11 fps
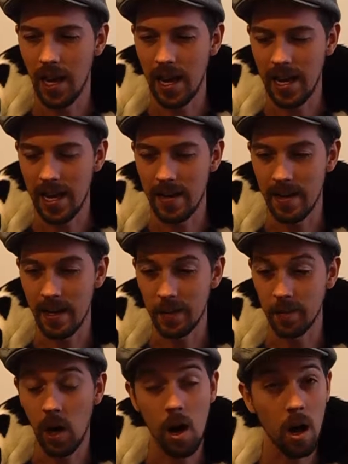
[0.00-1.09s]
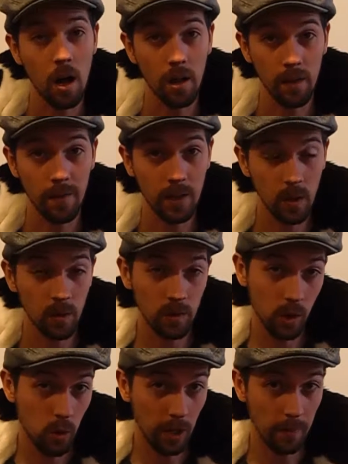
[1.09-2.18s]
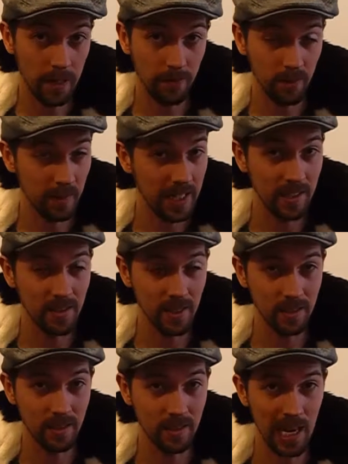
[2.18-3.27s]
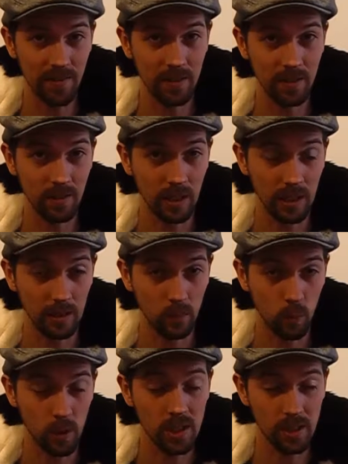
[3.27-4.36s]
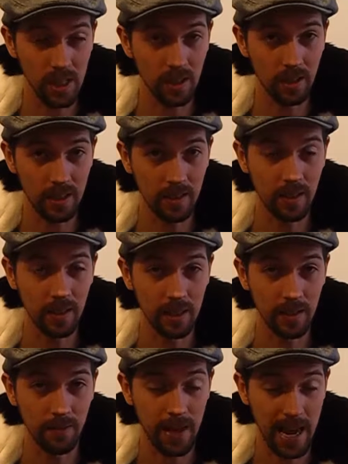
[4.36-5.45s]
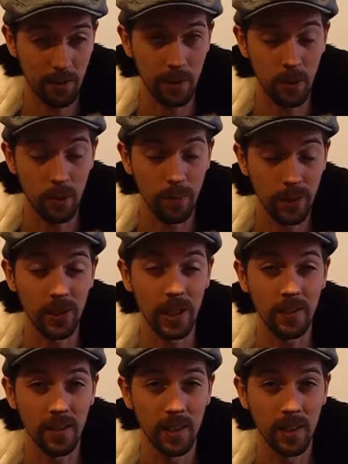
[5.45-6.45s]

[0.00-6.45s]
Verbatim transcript: And um, all of the old equipment from 1867 was still in the factory or building.